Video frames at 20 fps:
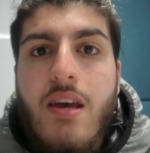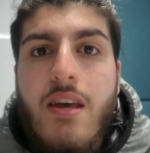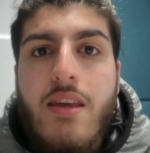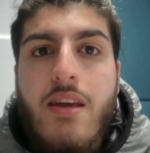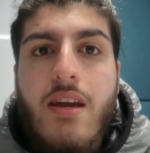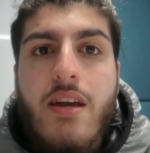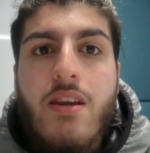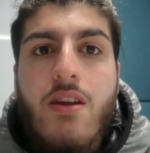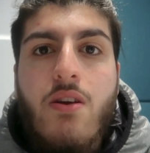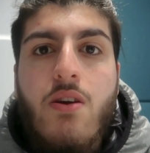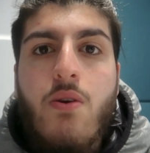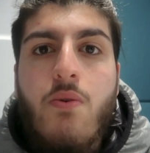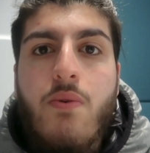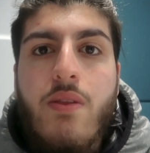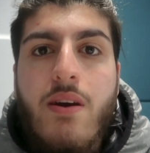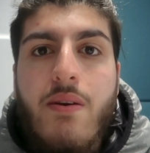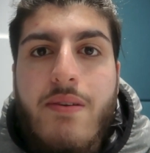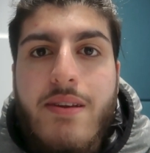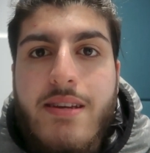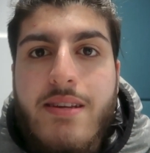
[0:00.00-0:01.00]
You're gonna go
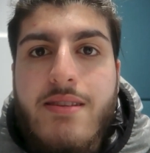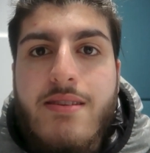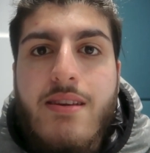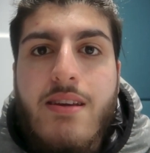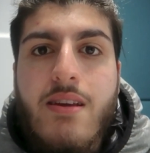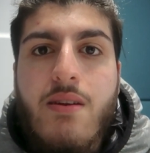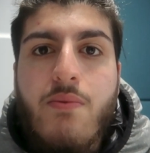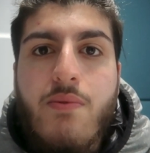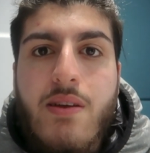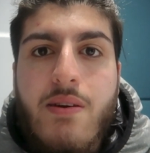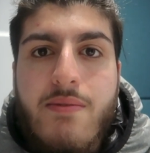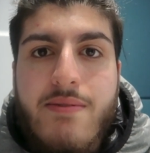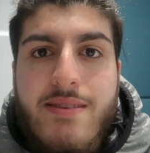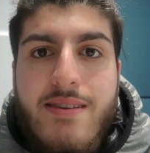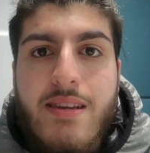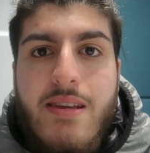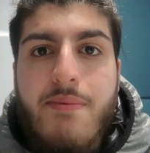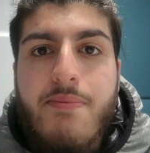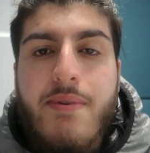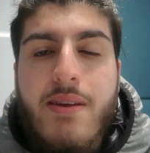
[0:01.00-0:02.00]
without eating, without
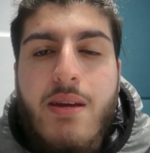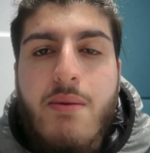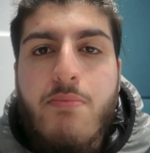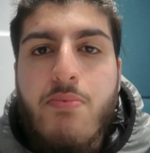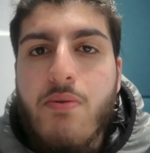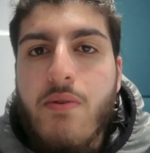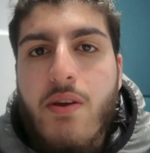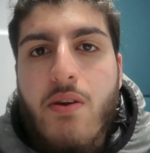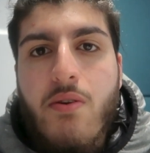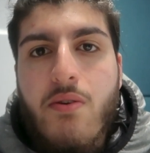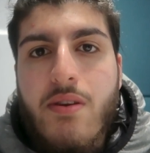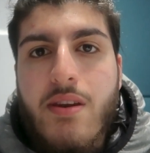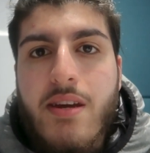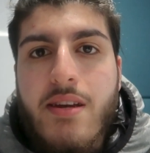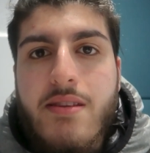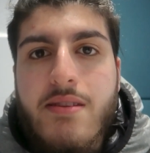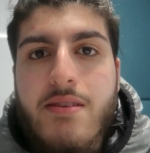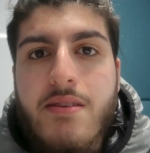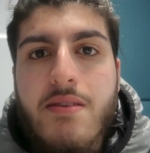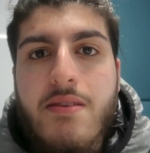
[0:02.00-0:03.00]
sleeping, pulling
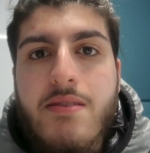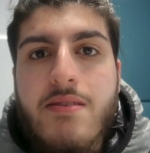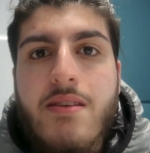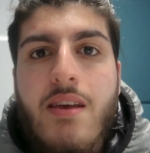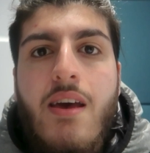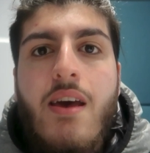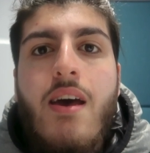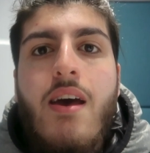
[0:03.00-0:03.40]
all-nighters.